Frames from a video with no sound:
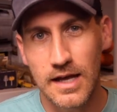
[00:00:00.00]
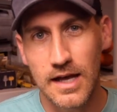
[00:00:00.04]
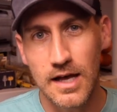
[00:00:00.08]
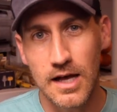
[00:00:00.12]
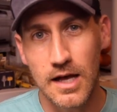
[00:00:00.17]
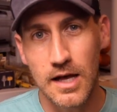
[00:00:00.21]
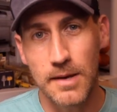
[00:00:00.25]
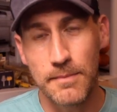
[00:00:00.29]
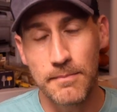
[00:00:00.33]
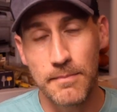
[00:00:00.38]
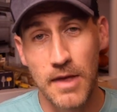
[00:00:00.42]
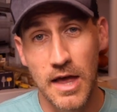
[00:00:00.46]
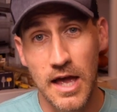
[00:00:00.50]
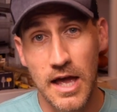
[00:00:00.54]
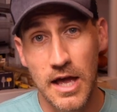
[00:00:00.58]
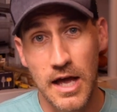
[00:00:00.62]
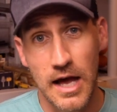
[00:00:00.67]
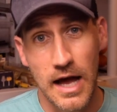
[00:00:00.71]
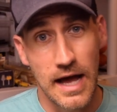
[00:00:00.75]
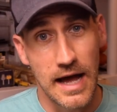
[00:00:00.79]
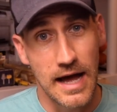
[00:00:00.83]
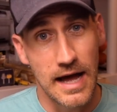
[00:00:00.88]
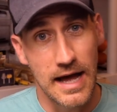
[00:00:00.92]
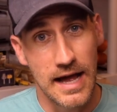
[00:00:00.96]
Um,
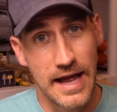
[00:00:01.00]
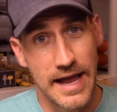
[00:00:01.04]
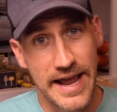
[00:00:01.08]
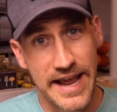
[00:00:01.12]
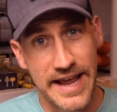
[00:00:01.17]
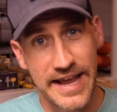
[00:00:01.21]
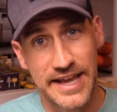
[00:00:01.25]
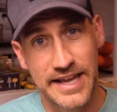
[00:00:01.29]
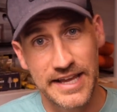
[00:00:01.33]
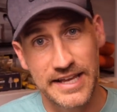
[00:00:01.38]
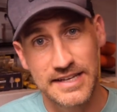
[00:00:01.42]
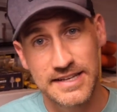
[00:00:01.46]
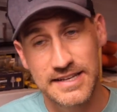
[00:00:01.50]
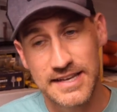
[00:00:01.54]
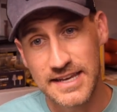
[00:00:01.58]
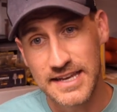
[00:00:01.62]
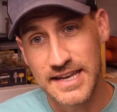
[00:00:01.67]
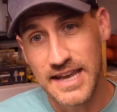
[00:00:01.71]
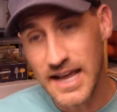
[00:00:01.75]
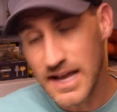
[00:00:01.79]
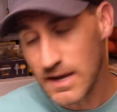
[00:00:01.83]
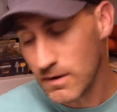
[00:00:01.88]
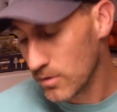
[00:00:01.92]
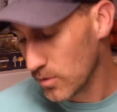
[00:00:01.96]
and
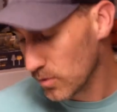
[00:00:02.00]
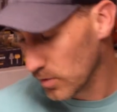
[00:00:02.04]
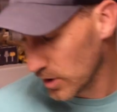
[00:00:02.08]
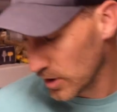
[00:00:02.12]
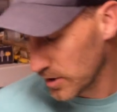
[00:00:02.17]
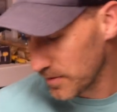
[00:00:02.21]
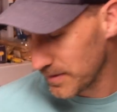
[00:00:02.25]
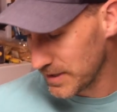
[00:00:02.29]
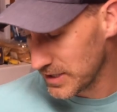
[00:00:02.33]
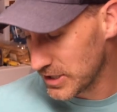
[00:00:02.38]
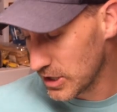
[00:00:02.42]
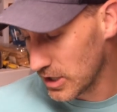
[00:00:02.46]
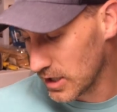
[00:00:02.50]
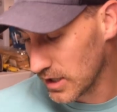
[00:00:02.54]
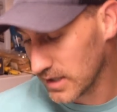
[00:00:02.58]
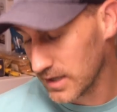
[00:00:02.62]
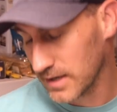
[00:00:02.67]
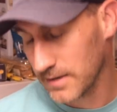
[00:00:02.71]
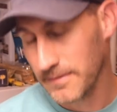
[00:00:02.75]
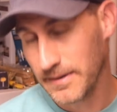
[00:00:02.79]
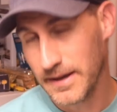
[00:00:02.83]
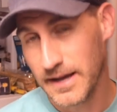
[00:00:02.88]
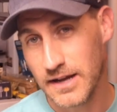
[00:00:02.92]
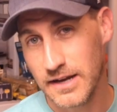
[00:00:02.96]
today what we're going to be
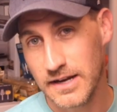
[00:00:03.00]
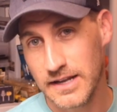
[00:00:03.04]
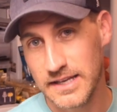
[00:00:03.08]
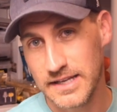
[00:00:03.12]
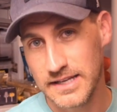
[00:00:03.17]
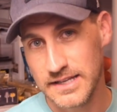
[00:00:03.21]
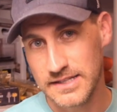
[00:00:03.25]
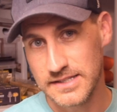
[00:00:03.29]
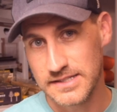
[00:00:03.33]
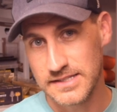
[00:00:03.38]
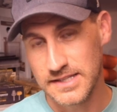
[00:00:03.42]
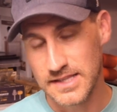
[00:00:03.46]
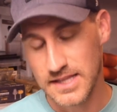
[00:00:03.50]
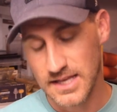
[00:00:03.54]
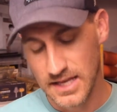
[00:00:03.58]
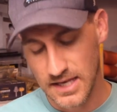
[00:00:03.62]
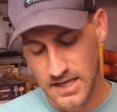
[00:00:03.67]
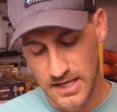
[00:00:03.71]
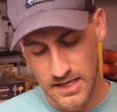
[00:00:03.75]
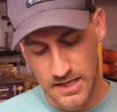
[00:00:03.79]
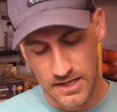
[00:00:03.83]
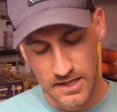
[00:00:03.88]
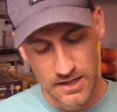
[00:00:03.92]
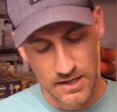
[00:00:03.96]
talking about is
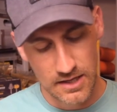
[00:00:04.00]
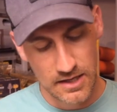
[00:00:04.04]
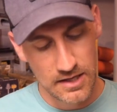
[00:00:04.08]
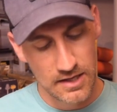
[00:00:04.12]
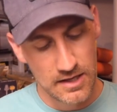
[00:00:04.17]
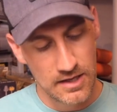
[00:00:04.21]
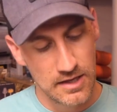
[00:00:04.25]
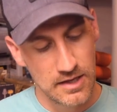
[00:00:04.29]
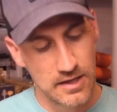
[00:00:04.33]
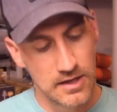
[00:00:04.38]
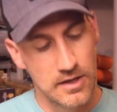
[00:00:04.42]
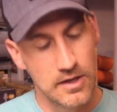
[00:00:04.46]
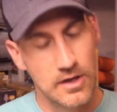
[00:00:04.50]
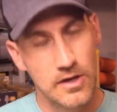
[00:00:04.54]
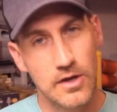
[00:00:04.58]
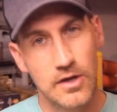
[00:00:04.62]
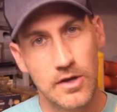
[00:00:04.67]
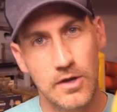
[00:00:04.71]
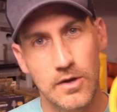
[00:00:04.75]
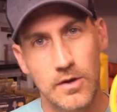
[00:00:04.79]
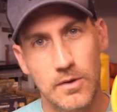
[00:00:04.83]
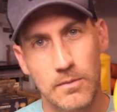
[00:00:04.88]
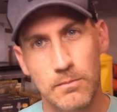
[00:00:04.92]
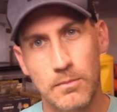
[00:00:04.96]
the
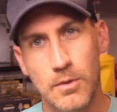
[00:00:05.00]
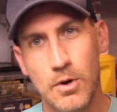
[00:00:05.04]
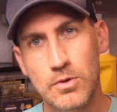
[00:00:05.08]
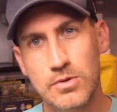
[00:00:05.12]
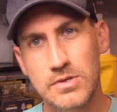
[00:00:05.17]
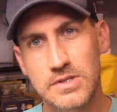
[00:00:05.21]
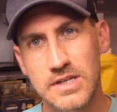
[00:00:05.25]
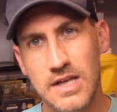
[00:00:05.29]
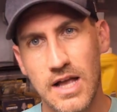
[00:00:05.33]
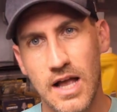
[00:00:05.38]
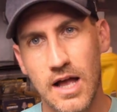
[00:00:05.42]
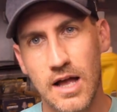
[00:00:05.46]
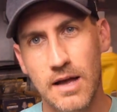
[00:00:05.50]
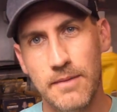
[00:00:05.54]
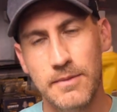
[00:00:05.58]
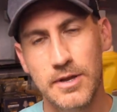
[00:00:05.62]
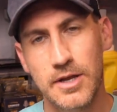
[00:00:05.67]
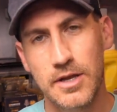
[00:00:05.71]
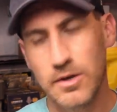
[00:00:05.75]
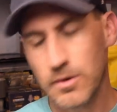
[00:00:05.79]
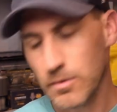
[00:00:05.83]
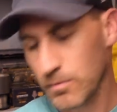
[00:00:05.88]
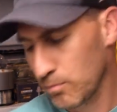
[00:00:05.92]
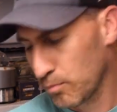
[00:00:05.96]
most
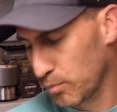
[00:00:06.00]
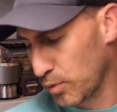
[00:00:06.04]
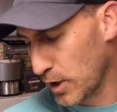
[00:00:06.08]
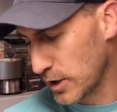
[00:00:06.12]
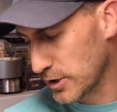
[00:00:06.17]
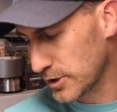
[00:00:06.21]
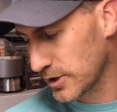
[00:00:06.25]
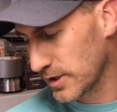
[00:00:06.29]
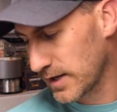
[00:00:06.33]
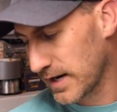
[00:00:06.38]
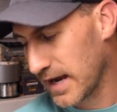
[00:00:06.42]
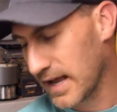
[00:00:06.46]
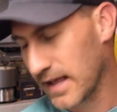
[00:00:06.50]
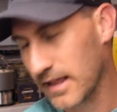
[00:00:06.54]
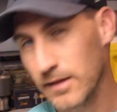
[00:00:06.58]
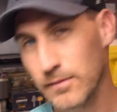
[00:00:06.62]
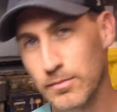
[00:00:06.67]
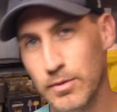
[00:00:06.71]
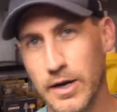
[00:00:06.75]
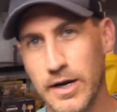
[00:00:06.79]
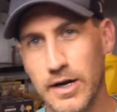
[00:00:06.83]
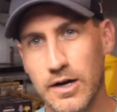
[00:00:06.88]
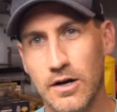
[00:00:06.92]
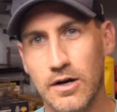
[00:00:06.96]
common pressure
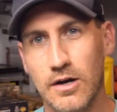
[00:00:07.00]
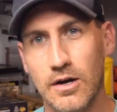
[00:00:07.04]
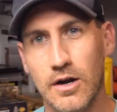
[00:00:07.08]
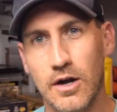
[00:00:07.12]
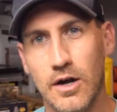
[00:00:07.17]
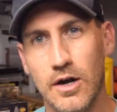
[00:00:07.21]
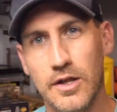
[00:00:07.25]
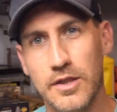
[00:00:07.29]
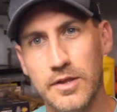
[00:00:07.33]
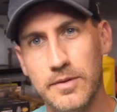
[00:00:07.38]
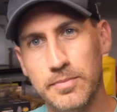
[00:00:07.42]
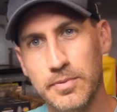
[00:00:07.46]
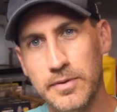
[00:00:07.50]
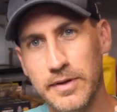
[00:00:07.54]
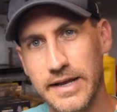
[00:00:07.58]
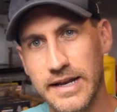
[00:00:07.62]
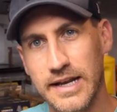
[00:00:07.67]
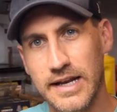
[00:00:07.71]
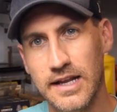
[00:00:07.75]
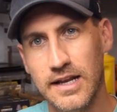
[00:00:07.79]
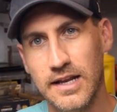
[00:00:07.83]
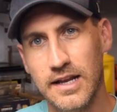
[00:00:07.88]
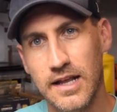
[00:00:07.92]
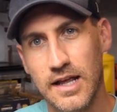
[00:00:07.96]
calibrator on the
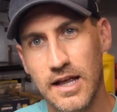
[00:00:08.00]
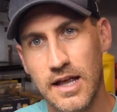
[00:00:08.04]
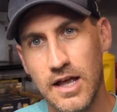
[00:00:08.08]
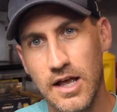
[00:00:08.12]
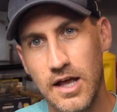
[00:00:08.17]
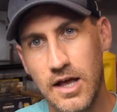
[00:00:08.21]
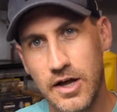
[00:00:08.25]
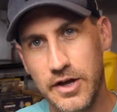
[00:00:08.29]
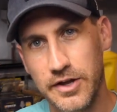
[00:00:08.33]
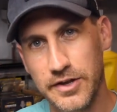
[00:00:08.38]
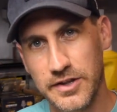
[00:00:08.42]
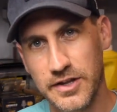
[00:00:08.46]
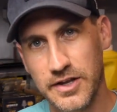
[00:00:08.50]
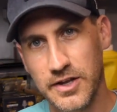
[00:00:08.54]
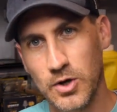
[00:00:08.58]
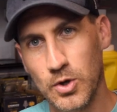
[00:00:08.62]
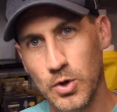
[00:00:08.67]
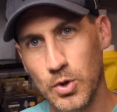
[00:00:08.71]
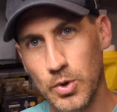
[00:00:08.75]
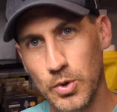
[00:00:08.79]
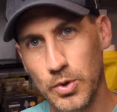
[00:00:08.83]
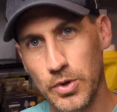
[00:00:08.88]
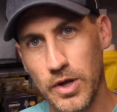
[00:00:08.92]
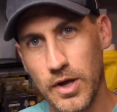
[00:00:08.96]
planet. The
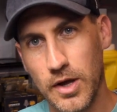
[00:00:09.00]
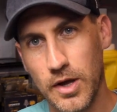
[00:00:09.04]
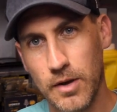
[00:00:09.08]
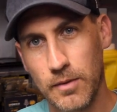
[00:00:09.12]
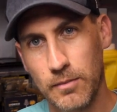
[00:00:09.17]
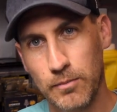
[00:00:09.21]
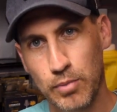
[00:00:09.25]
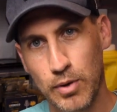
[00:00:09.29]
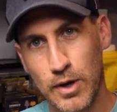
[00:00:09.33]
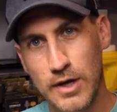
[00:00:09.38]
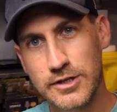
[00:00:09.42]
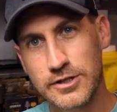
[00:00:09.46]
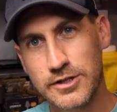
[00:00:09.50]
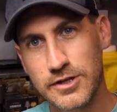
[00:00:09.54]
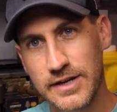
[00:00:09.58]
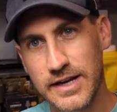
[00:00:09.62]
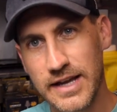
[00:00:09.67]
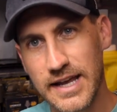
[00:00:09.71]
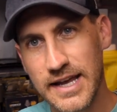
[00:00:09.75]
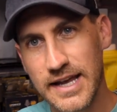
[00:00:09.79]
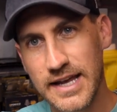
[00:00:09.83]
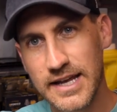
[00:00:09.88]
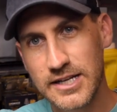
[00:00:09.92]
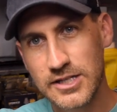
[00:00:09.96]
old pressure
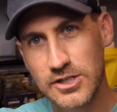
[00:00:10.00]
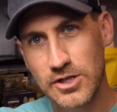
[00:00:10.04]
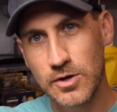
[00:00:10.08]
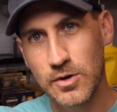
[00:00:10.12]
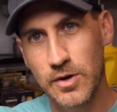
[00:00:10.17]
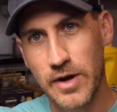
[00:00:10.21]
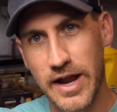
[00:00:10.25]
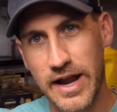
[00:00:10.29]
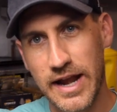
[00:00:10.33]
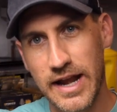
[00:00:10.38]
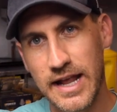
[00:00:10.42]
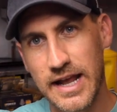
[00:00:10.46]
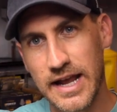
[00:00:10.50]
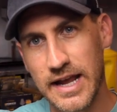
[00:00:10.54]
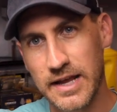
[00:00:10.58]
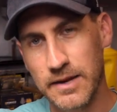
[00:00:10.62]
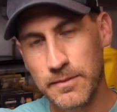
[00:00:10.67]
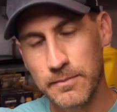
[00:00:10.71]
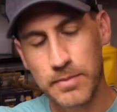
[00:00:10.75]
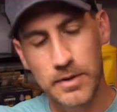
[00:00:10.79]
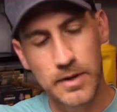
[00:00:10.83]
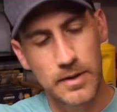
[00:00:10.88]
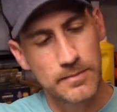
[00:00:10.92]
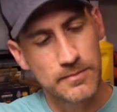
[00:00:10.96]
gauge and a
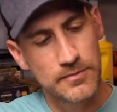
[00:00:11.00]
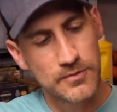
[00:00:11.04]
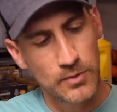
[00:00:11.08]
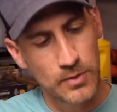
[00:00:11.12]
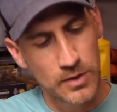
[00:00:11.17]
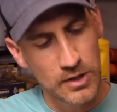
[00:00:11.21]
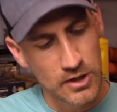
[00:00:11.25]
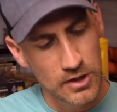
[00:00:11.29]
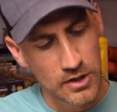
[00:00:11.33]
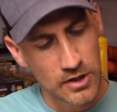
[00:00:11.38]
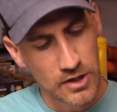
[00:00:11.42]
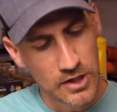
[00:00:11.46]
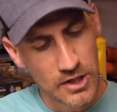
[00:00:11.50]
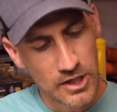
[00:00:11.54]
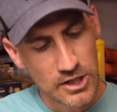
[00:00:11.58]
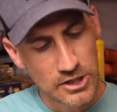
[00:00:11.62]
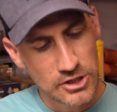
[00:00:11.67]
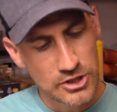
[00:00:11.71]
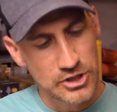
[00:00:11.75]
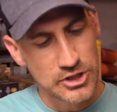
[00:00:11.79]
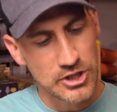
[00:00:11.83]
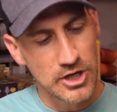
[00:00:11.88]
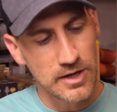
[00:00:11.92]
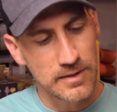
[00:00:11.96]
hand pump. So we're going to
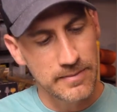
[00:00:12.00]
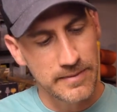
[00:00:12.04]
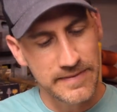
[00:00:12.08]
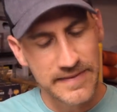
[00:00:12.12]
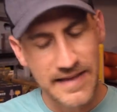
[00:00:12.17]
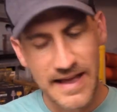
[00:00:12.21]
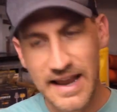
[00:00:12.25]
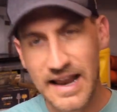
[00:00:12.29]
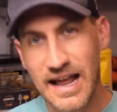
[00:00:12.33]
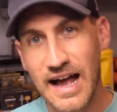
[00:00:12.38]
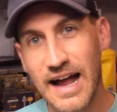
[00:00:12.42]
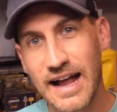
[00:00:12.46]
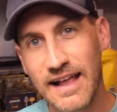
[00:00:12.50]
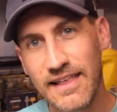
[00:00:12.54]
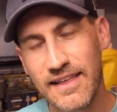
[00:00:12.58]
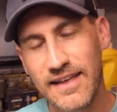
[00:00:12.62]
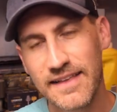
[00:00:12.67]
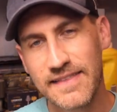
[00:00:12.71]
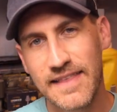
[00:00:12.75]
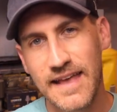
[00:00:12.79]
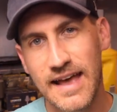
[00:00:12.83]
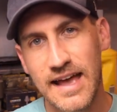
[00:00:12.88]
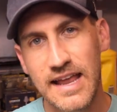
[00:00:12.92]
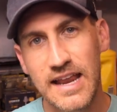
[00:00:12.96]
just talk about that,
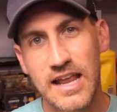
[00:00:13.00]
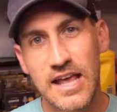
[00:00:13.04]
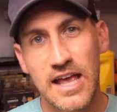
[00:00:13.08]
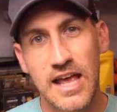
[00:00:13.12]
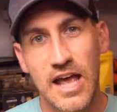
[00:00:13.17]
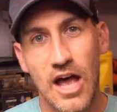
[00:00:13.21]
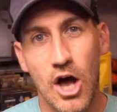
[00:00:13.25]
highlight that,